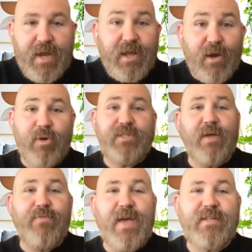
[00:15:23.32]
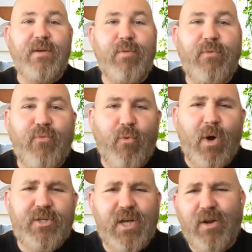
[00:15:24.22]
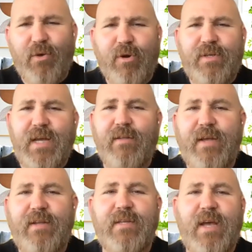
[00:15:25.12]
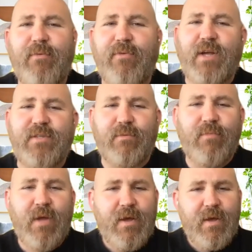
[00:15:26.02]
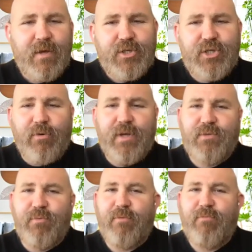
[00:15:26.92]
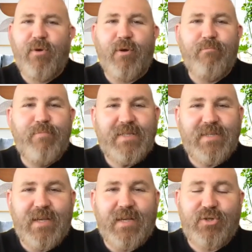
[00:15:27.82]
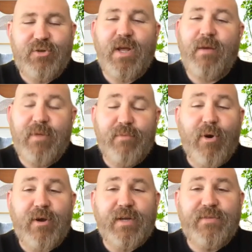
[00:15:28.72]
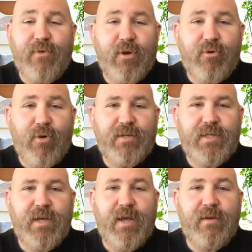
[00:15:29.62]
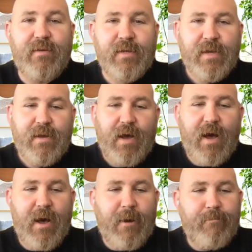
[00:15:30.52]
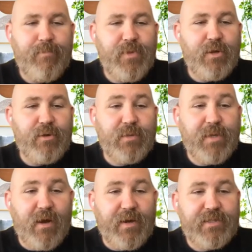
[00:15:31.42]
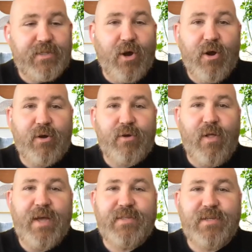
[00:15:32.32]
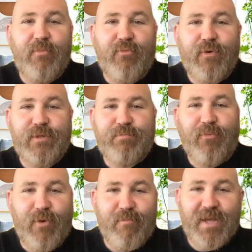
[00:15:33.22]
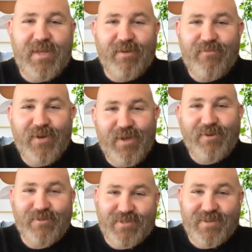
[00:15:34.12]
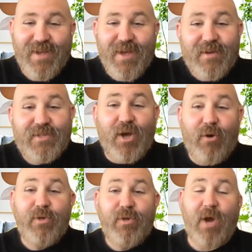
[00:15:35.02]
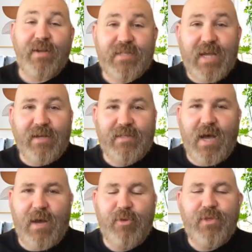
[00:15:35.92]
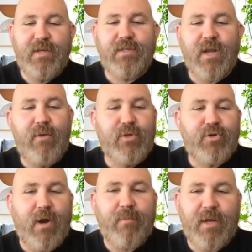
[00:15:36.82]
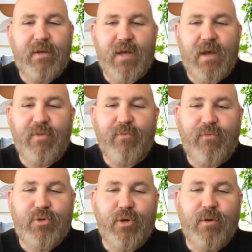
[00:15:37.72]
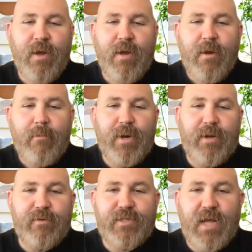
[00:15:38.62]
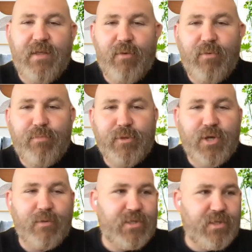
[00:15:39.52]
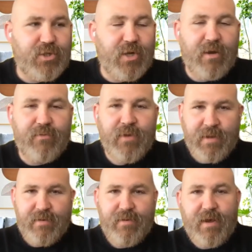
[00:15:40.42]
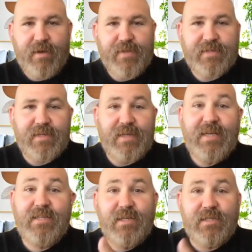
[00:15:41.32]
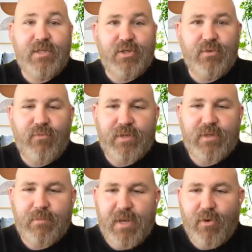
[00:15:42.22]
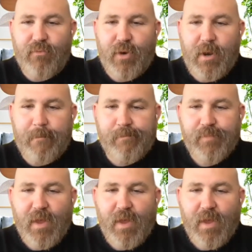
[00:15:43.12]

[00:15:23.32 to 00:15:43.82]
Anyhow, once again, thanks everybody for watching. I know we're a day late today. We've got some showings. We were busy yesterday. I mean, the market is very crazy. And, um, you know, to be honest, our, our clients come first before making videos. So we try to stay on time with these and, and we'll try to be on time in the future, but understand that when push comes to shove, uh, that's an easy decision for us to make over here.